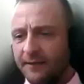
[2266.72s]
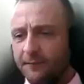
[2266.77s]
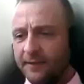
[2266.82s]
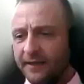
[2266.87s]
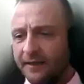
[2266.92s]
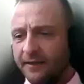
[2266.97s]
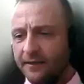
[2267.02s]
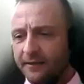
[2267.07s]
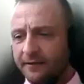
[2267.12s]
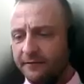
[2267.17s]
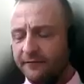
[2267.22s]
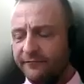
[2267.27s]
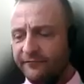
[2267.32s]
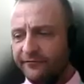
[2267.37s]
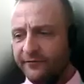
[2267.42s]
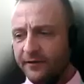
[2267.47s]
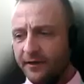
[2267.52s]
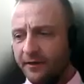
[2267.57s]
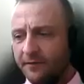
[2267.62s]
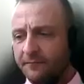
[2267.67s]
email
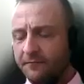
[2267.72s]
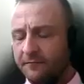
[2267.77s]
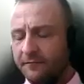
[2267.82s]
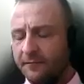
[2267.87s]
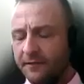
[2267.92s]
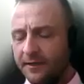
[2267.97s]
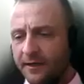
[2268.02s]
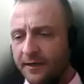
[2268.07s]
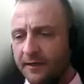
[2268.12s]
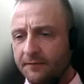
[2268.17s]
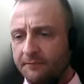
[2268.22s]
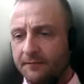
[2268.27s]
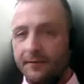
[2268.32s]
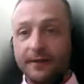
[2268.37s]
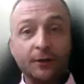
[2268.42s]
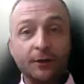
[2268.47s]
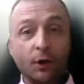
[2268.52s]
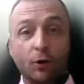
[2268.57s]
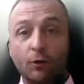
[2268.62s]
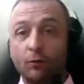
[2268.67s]
from
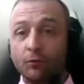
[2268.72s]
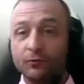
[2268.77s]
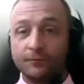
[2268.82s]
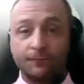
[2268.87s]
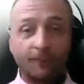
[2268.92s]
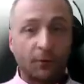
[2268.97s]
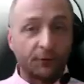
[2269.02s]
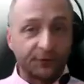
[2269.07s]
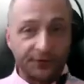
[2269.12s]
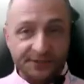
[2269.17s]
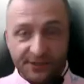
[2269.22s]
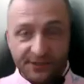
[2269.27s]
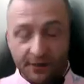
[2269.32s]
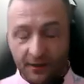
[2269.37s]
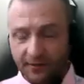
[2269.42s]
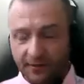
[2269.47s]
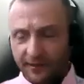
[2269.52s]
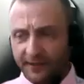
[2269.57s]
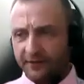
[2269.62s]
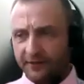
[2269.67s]
an old Modus
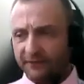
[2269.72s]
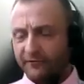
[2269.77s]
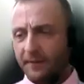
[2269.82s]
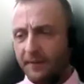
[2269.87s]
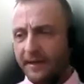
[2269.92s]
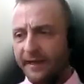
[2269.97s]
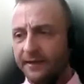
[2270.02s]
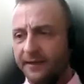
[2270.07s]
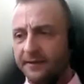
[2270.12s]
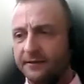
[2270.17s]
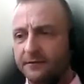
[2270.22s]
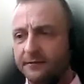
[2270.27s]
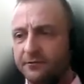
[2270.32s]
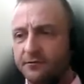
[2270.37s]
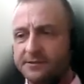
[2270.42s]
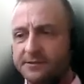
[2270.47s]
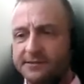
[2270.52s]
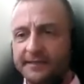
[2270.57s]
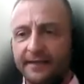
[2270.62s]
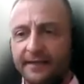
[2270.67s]
colleague of mine
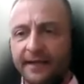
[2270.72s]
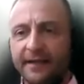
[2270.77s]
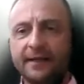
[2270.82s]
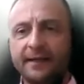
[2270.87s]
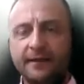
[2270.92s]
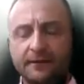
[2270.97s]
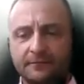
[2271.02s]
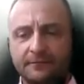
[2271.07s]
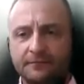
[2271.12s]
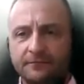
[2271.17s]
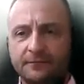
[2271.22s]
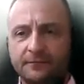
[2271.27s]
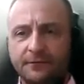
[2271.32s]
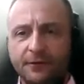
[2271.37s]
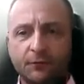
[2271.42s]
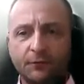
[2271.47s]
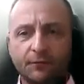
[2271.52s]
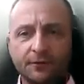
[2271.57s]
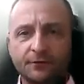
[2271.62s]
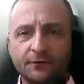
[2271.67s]
who said, "Hey,
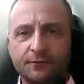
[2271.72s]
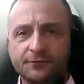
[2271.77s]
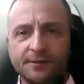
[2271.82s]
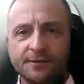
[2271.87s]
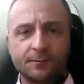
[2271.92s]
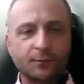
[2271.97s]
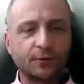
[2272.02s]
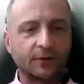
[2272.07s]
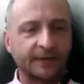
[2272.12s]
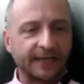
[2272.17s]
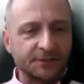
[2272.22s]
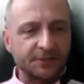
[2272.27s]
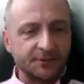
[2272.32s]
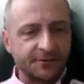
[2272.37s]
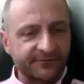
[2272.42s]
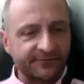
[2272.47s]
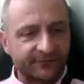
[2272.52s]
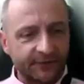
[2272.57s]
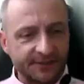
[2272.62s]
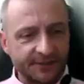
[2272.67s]
do you want to do some
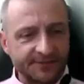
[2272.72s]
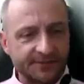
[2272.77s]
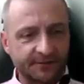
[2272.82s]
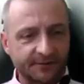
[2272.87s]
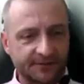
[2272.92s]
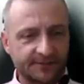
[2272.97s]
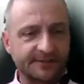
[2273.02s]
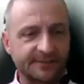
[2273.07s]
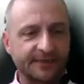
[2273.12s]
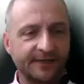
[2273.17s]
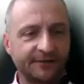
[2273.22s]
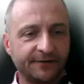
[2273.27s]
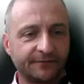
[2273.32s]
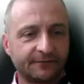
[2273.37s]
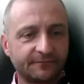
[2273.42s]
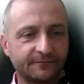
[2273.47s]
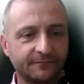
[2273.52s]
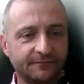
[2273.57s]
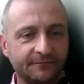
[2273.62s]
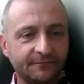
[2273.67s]
collections for us on the
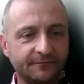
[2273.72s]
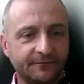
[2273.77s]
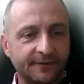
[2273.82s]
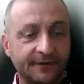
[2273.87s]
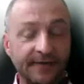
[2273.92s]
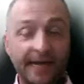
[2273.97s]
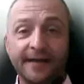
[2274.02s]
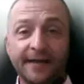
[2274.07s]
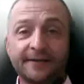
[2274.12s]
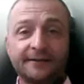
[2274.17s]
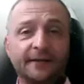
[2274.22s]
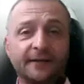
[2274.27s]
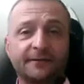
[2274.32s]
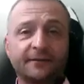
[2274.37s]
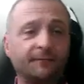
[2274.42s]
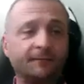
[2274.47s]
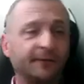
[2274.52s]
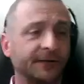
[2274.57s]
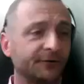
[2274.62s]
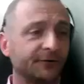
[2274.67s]
side?" And I had
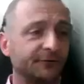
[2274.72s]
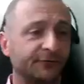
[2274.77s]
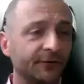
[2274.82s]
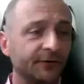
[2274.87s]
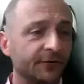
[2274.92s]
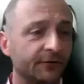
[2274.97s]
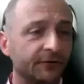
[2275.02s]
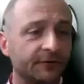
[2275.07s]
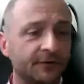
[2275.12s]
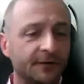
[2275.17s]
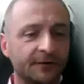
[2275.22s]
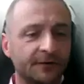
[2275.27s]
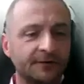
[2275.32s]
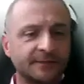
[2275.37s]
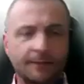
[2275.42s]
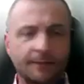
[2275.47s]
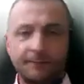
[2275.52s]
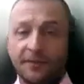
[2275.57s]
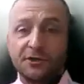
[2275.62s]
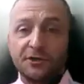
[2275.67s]
nothing better to do.
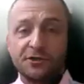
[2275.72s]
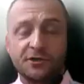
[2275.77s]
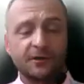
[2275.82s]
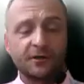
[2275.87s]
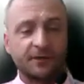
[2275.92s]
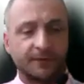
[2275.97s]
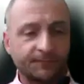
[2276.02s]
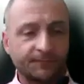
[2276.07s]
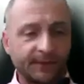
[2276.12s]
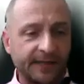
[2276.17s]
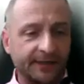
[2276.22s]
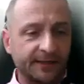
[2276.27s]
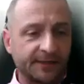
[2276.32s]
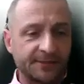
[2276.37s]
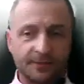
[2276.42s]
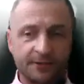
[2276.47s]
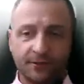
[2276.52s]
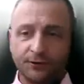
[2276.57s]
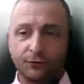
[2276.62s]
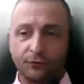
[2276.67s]
So I'm like, sure. And
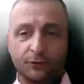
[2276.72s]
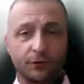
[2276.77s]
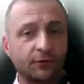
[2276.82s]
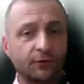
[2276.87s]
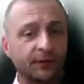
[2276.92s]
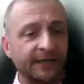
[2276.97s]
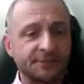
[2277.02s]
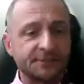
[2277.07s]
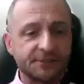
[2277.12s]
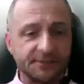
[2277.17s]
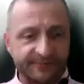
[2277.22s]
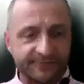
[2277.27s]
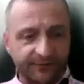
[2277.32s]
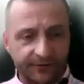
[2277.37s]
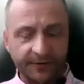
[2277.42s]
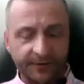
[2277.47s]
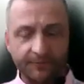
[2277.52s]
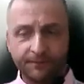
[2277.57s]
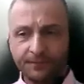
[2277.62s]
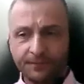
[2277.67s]
I started doing collections
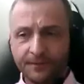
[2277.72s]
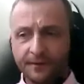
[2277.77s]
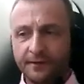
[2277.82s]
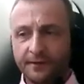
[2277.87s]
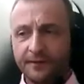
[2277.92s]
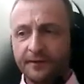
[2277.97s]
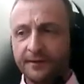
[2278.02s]
for them.